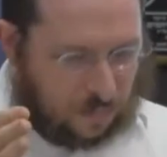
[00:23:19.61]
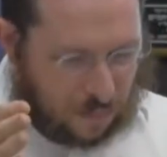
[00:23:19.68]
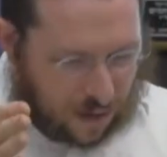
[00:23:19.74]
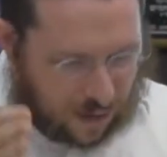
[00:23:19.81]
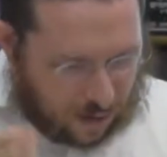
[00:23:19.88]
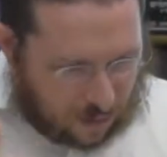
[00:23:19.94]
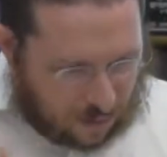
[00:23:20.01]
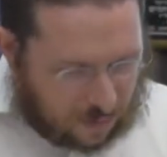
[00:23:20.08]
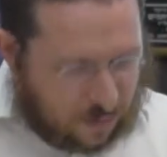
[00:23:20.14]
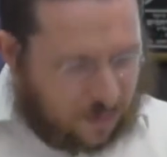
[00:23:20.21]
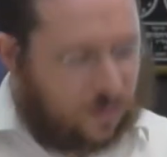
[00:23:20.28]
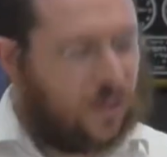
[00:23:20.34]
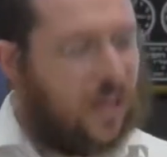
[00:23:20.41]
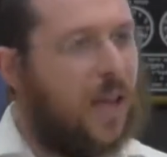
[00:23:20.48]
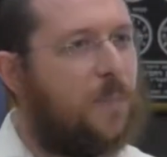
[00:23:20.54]
By
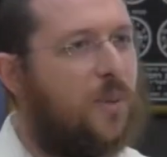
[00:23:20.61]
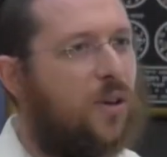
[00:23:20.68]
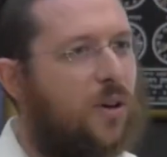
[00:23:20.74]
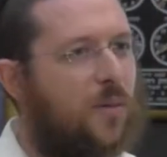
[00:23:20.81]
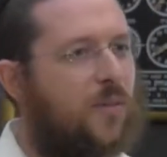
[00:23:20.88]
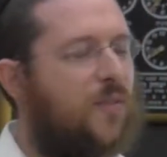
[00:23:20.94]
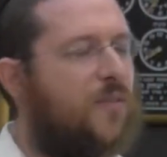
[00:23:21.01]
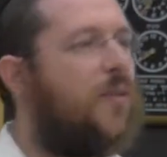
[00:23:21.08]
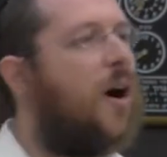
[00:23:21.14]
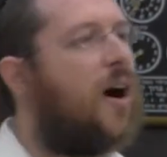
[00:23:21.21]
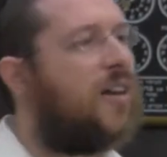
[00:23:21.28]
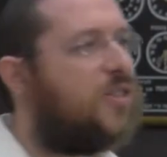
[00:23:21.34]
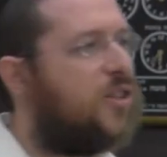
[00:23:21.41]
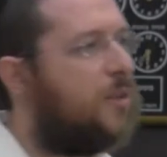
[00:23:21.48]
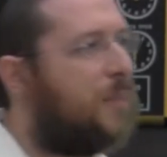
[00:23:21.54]
keeping your
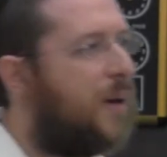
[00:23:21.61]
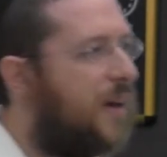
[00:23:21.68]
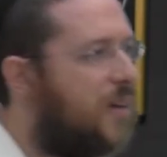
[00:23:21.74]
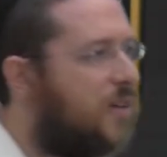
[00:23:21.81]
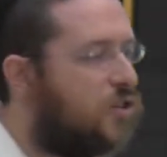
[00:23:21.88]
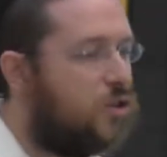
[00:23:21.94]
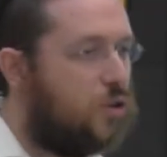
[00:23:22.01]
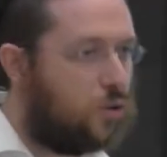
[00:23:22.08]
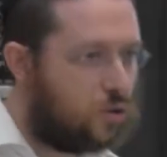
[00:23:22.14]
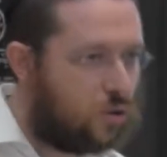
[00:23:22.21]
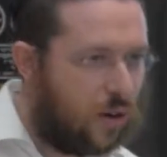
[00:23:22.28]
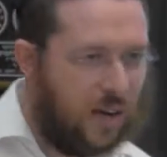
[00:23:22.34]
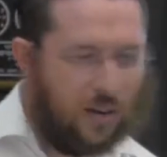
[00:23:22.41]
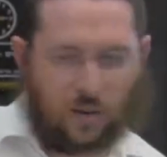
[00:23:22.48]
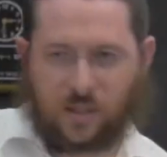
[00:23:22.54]
eyes on the page, you
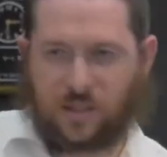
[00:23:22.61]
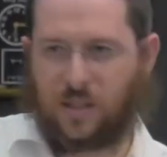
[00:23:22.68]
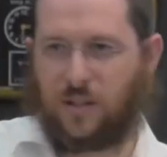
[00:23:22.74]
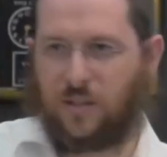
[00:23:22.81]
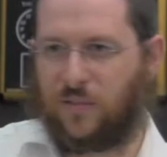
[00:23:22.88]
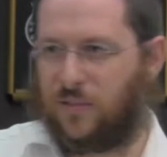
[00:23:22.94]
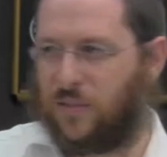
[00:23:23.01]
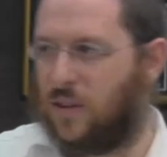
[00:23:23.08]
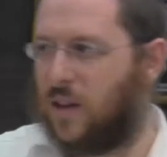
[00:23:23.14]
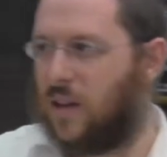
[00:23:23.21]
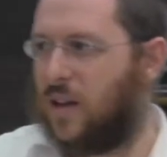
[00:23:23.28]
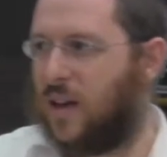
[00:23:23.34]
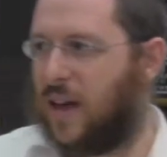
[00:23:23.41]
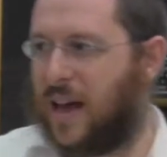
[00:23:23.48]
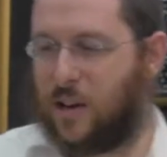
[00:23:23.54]
train yourself
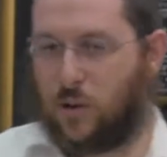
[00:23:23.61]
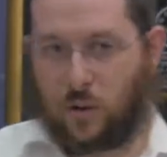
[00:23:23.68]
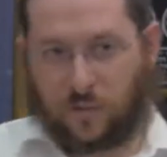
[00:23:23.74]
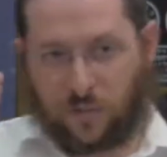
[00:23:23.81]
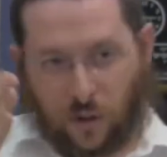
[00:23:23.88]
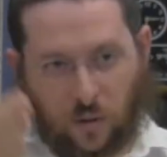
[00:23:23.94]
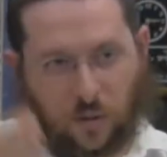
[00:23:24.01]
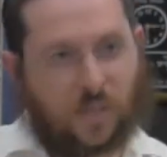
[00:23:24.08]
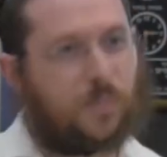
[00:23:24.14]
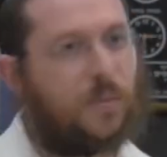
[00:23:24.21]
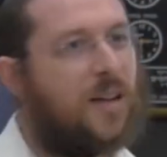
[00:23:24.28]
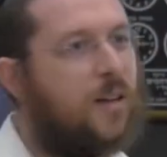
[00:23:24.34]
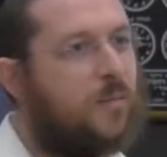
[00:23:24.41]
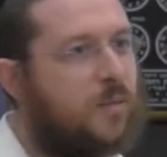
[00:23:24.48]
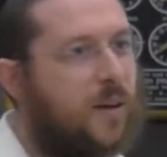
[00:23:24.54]
and your focus
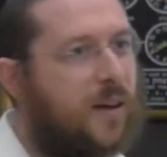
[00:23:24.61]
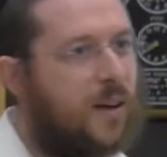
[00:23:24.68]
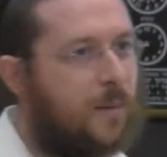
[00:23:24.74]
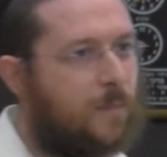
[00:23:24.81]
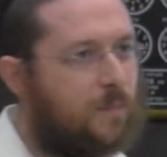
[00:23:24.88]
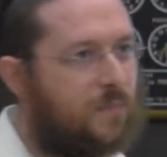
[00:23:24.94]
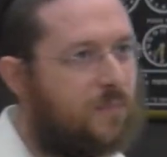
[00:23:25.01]
becomes better.